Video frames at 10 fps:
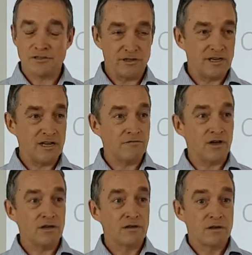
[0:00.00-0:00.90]
to
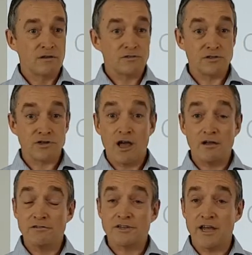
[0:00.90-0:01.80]
deliver just
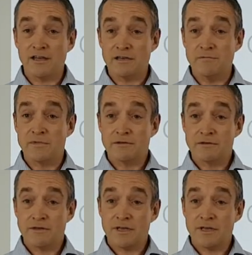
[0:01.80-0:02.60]
on time,